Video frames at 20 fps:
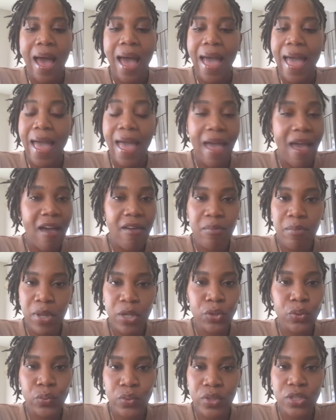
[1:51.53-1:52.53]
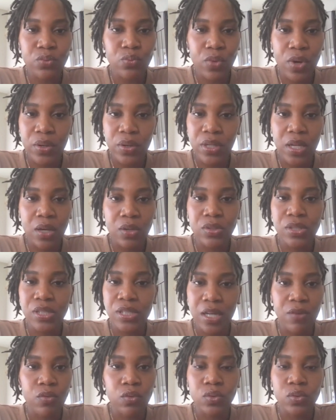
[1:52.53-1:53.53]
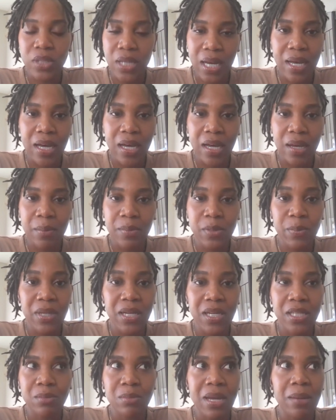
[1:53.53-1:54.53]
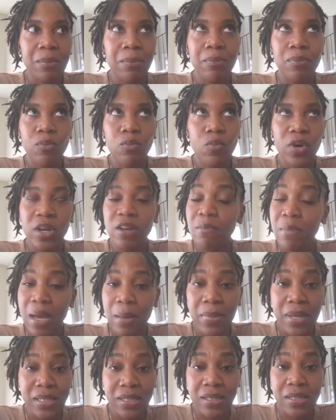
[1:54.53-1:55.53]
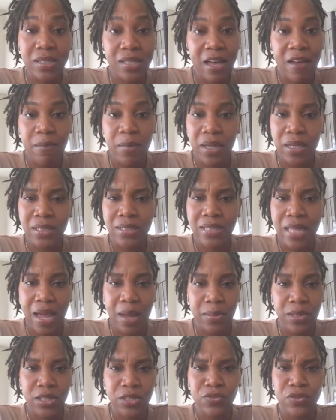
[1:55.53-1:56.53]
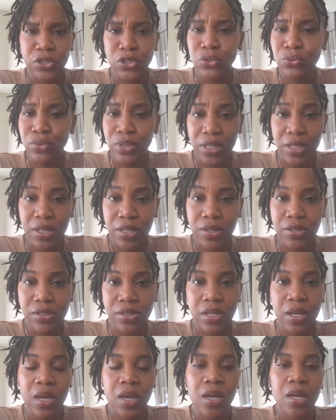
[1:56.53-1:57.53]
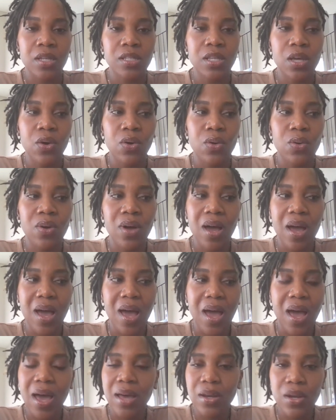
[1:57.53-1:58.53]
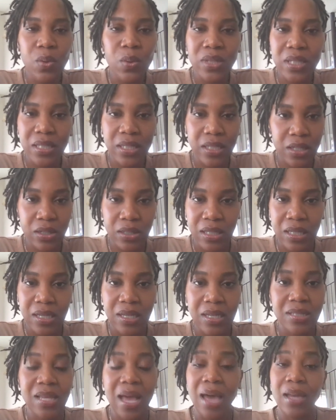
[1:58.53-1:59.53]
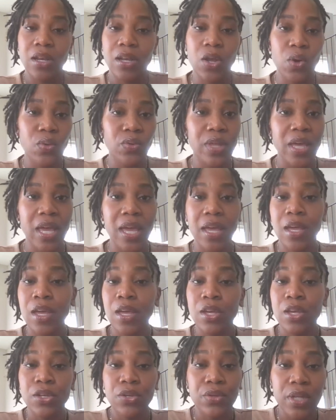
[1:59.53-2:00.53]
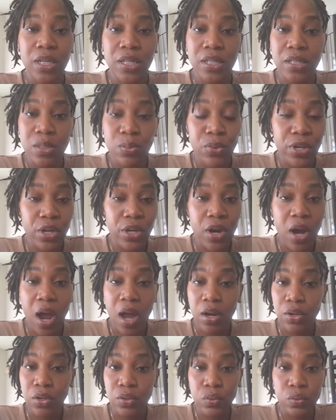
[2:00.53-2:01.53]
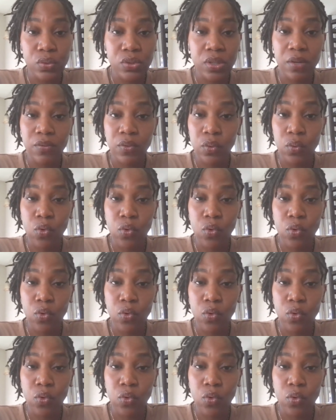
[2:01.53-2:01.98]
I have been through this rodeo several times because my one of my businesses have been established for two years. So I know what the deal is. I know that you need to bring your articles of